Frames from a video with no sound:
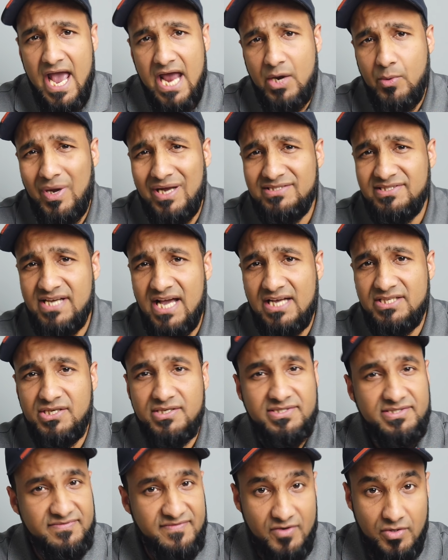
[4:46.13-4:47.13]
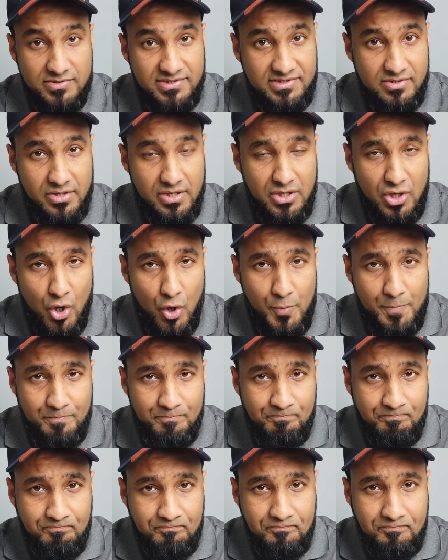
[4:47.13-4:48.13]
Anyways, yeah, just so you
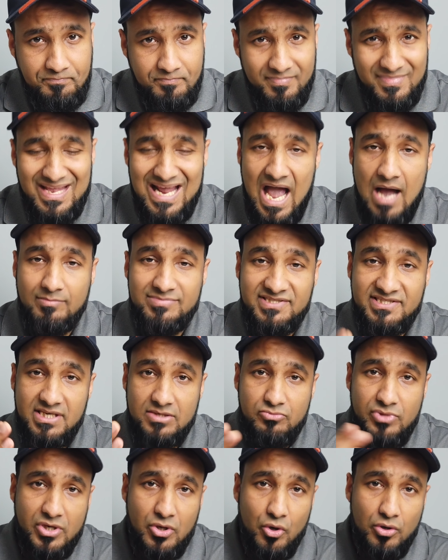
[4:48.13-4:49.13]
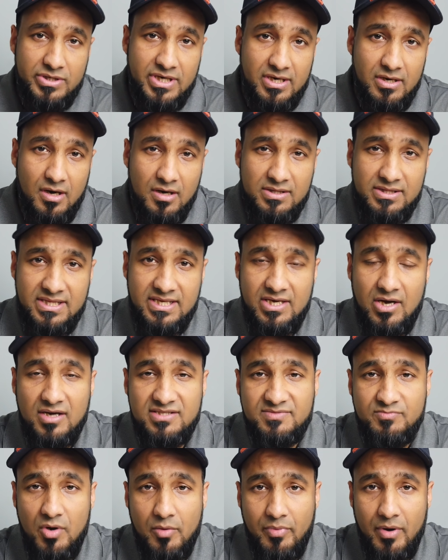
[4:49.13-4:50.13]
know, I'm still recording on the
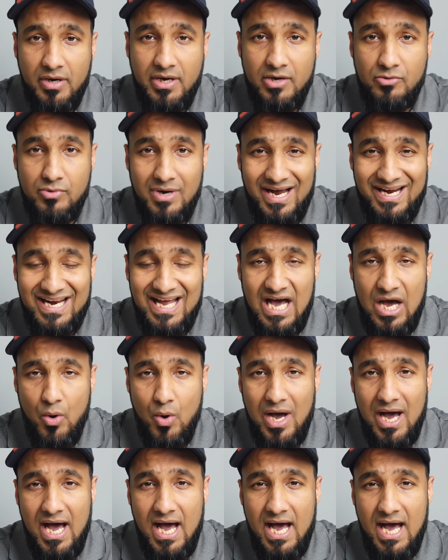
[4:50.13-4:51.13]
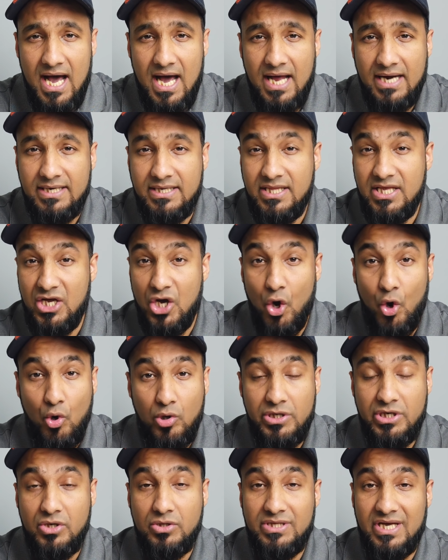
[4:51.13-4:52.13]
Osmo Pocket right now, and the
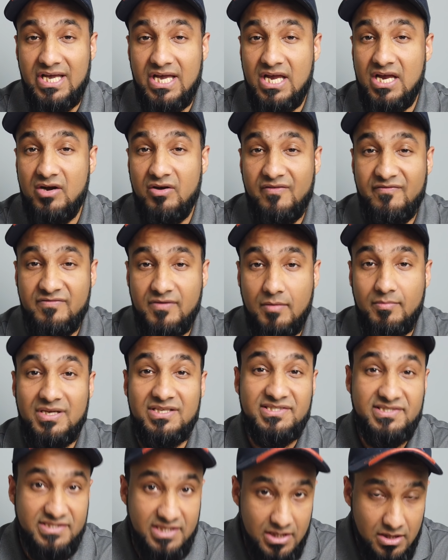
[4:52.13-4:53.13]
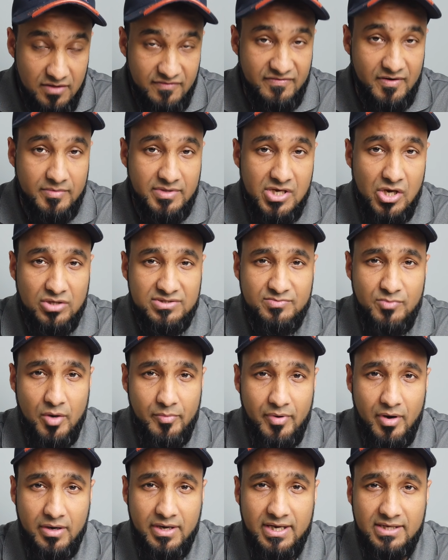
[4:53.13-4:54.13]
audio that you're hearing from is still from the
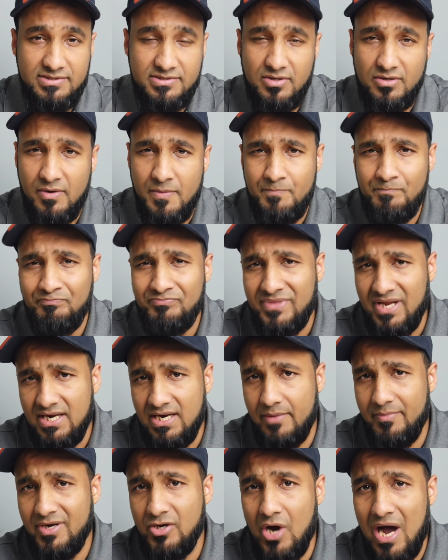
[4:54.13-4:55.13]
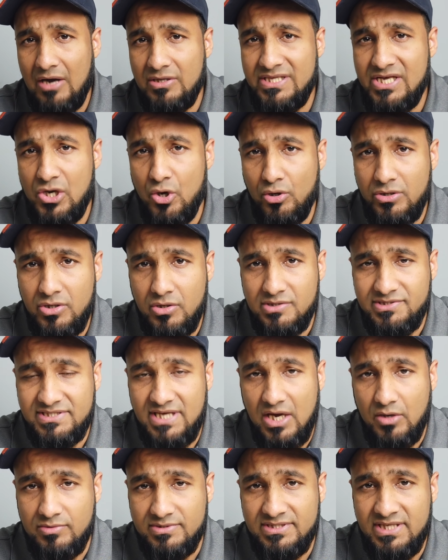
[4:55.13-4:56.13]
Osmo Pocket. So let me know how the audio
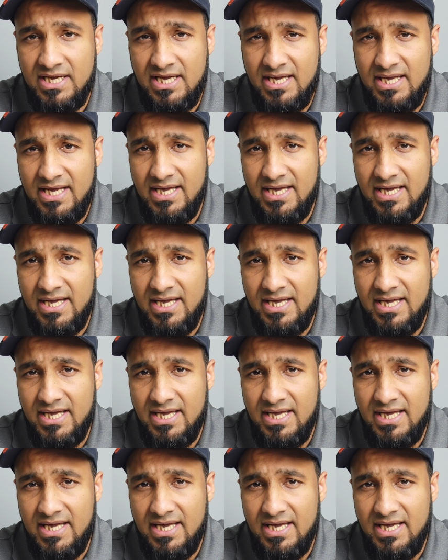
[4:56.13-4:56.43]
sounds.